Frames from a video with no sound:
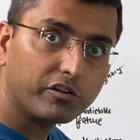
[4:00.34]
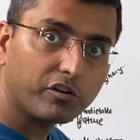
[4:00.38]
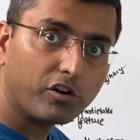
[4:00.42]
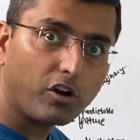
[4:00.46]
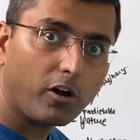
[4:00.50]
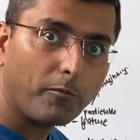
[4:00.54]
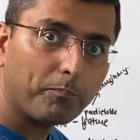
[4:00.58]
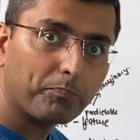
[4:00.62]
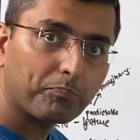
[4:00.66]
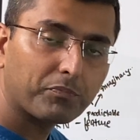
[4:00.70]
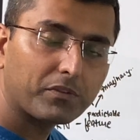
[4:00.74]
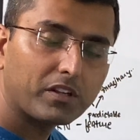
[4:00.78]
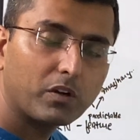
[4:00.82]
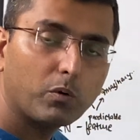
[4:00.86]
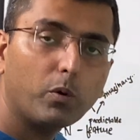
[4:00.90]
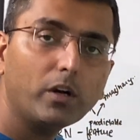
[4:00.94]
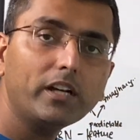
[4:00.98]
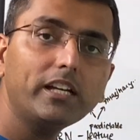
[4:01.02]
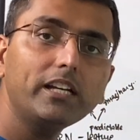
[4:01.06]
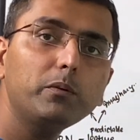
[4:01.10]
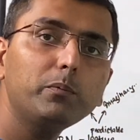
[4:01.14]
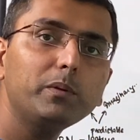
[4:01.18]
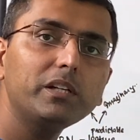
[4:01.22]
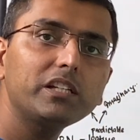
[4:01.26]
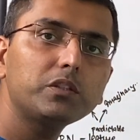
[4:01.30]
draw. What
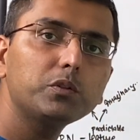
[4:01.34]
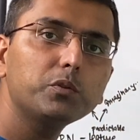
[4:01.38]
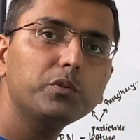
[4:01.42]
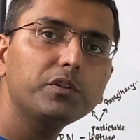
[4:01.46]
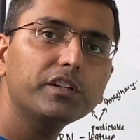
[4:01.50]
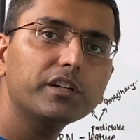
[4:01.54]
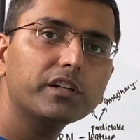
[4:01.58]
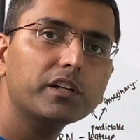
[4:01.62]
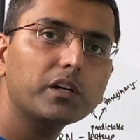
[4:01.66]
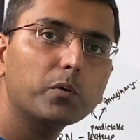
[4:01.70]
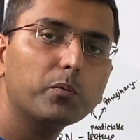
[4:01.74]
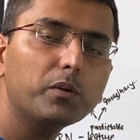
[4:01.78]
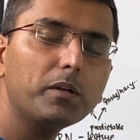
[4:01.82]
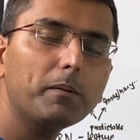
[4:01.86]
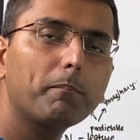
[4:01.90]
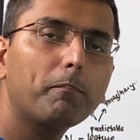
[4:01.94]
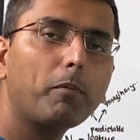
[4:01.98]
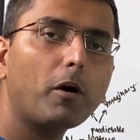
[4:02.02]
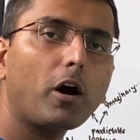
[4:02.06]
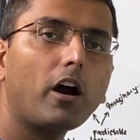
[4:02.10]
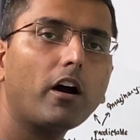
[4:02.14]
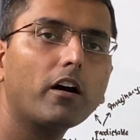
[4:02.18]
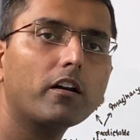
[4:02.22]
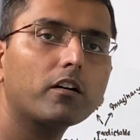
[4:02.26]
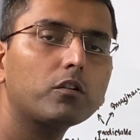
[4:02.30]
did we do here? We
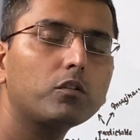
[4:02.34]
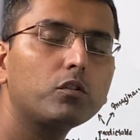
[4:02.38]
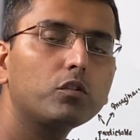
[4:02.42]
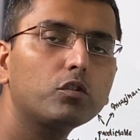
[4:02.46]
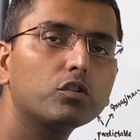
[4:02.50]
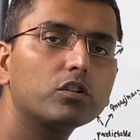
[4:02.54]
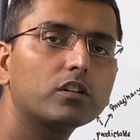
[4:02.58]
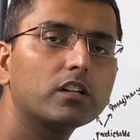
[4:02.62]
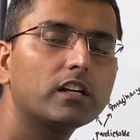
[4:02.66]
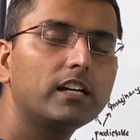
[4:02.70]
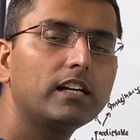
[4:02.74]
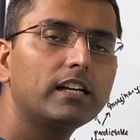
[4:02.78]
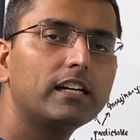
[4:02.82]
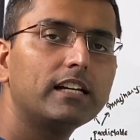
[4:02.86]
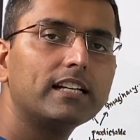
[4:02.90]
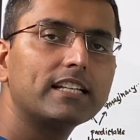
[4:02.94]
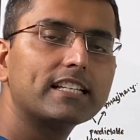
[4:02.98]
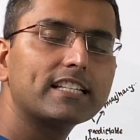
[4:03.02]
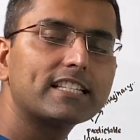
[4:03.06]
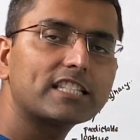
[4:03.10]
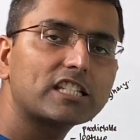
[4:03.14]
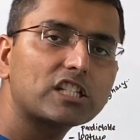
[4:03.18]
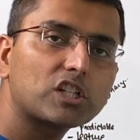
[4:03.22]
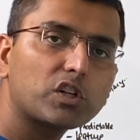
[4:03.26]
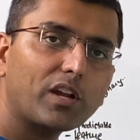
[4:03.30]
borrowed
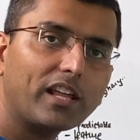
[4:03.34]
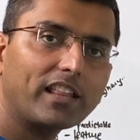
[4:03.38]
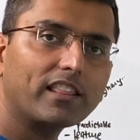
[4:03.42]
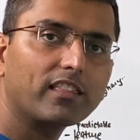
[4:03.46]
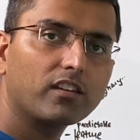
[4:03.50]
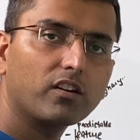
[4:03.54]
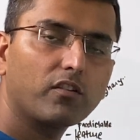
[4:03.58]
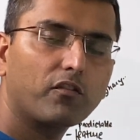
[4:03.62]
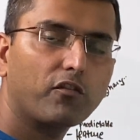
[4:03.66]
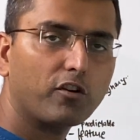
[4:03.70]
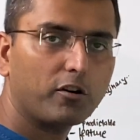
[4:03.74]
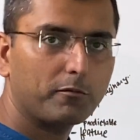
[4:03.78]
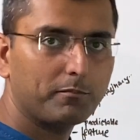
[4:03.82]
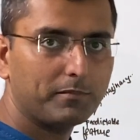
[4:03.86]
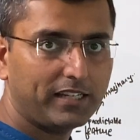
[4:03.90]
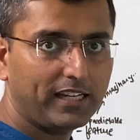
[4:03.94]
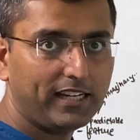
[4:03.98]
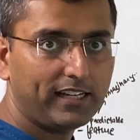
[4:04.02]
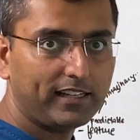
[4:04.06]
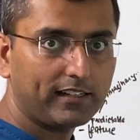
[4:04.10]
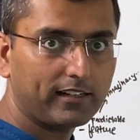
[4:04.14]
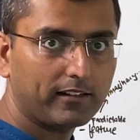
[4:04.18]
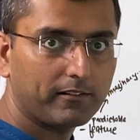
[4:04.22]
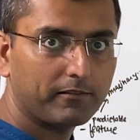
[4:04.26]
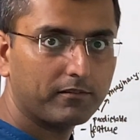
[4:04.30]
strength from
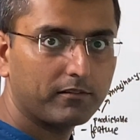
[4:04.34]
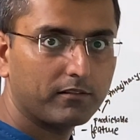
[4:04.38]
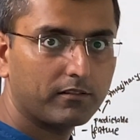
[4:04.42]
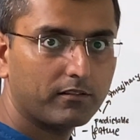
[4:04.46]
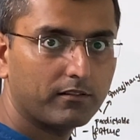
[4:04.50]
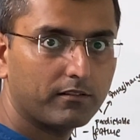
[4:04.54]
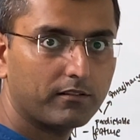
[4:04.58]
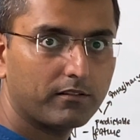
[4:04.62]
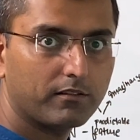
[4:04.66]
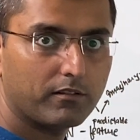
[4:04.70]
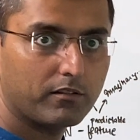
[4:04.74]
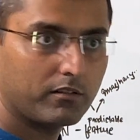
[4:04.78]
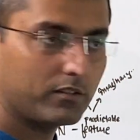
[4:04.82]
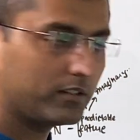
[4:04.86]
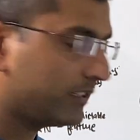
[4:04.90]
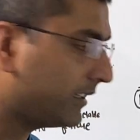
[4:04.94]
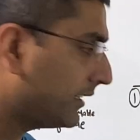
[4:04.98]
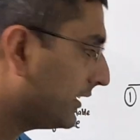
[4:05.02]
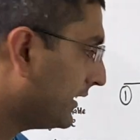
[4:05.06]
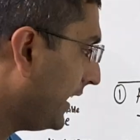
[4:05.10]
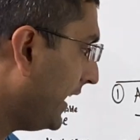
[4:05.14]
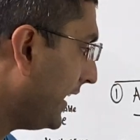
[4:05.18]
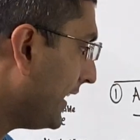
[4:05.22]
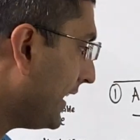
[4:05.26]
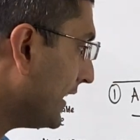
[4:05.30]
data. The
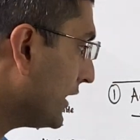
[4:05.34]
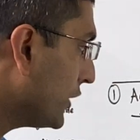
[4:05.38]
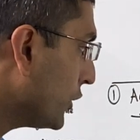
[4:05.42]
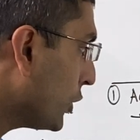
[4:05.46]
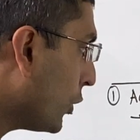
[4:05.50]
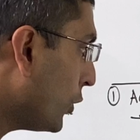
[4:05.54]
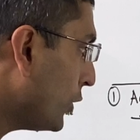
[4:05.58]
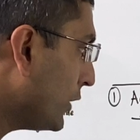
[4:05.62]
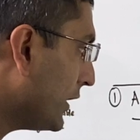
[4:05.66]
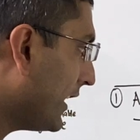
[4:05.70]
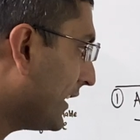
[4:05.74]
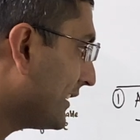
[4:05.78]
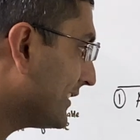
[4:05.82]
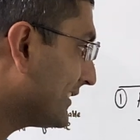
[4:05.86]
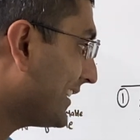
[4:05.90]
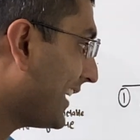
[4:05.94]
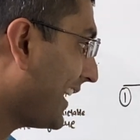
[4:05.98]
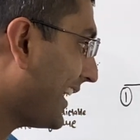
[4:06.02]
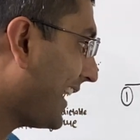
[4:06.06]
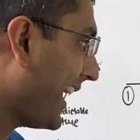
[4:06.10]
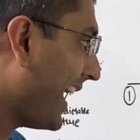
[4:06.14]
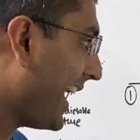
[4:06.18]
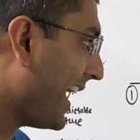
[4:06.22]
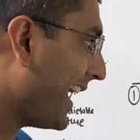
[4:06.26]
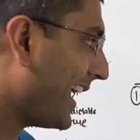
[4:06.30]
data told us
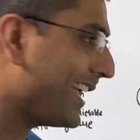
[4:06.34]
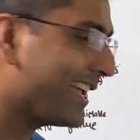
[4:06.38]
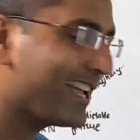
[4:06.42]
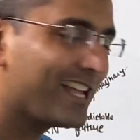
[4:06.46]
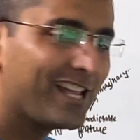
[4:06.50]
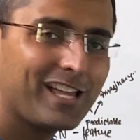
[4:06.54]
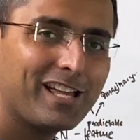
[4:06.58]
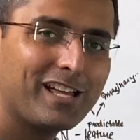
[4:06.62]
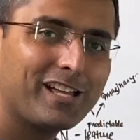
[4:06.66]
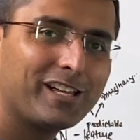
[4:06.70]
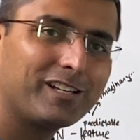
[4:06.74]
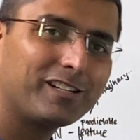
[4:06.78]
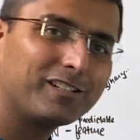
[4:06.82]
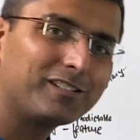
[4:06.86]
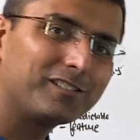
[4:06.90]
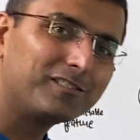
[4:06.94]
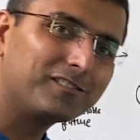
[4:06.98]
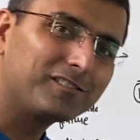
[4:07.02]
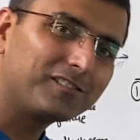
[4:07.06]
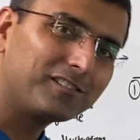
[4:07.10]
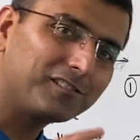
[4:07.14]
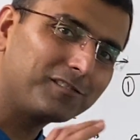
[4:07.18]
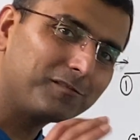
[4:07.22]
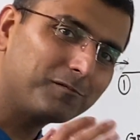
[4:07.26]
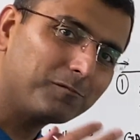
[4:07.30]
that, hey,
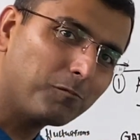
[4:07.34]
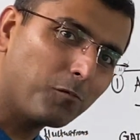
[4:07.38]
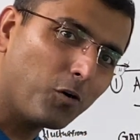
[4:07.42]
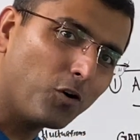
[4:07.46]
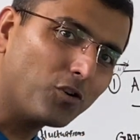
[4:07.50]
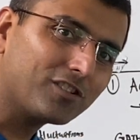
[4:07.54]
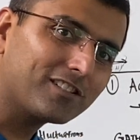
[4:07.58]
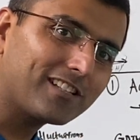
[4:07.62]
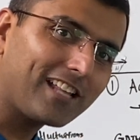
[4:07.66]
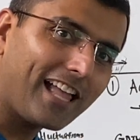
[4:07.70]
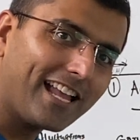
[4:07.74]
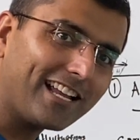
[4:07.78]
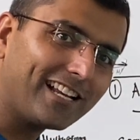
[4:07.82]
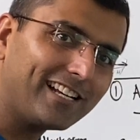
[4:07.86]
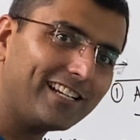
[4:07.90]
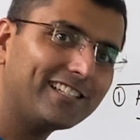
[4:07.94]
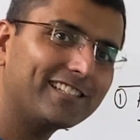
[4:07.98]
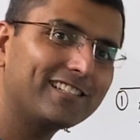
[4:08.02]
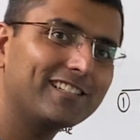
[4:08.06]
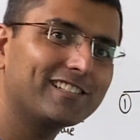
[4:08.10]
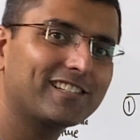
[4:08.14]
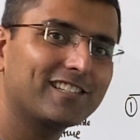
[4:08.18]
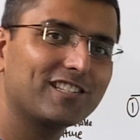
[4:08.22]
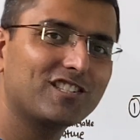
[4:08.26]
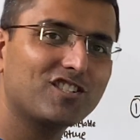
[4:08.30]
most likely
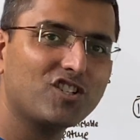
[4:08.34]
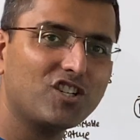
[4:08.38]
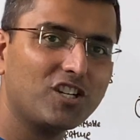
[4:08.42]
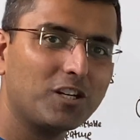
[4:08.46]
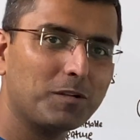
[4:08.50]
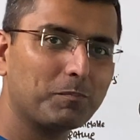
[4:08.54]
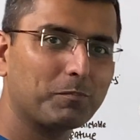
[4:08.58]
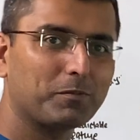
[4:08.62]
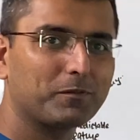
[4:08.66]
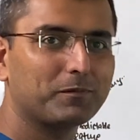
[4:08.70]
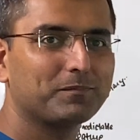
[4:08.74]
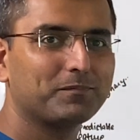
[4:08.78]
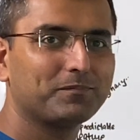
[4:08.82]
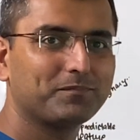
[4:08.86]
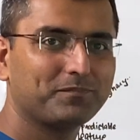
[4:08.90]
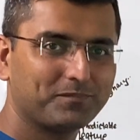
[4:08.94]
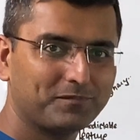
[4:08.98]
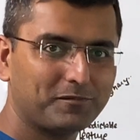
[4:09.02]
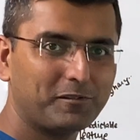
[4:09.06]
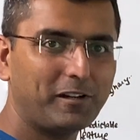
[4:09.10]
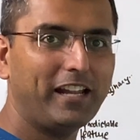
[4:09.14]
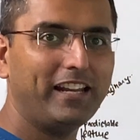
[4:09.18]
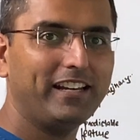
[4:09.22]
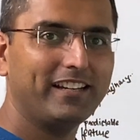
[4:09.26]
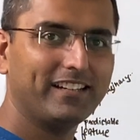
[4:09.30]
this is cheap.
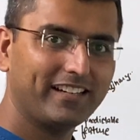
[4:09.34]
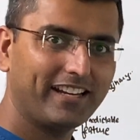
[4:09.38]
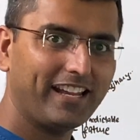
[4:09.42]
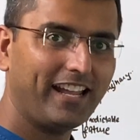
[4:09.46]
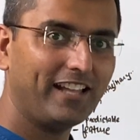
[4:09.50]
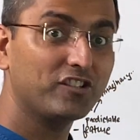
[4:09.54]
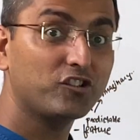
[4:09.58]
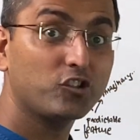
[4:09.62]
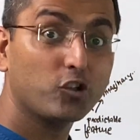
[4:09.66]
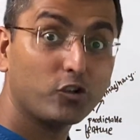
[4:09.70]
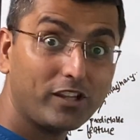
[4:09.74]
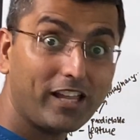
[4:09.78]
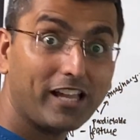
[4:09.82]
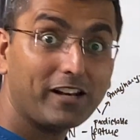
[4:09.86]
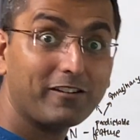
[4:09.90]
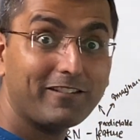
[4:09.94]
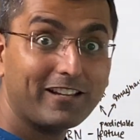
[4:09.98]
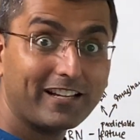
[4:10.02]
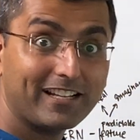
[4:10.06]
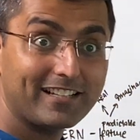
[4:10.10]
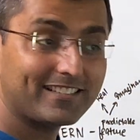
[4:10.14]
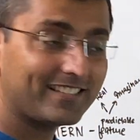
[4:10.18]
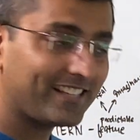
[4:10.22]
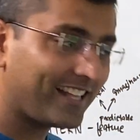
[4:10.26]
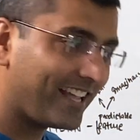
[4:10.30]
Right? And so then we
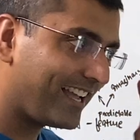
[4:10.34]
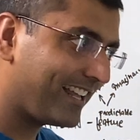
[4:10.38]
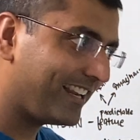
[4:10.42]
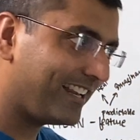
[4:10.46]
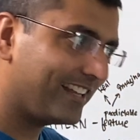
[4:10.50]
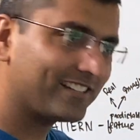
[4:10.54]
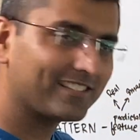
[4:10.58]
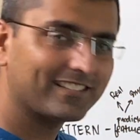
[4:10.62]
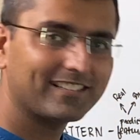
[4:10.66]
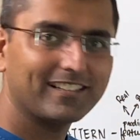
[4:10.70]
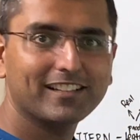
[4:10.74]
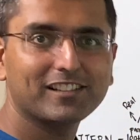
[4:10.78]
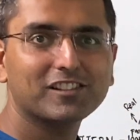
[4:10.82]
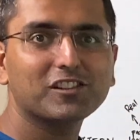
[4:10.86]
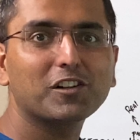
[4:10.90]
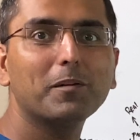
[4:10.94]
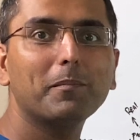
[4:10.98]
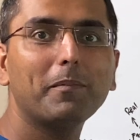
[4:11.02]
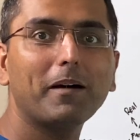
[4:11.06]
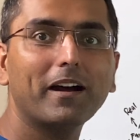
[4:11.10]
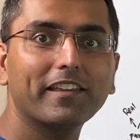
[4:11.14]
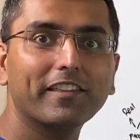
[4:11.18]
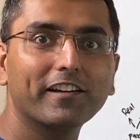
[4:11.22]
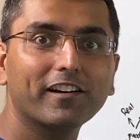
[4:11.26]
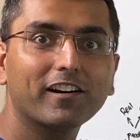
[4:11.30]
can say, let's go
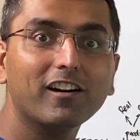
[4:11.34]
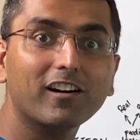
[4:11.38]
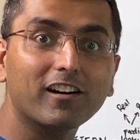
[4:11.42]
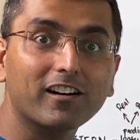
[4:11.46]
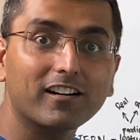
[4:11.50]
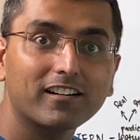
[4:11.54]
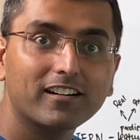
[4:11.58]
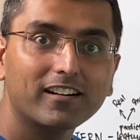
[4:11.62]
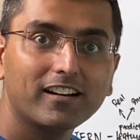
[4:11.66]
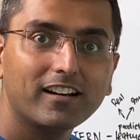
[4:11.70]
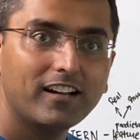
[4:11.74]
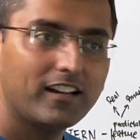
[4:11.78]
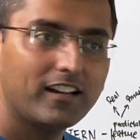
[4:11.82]
buy the car.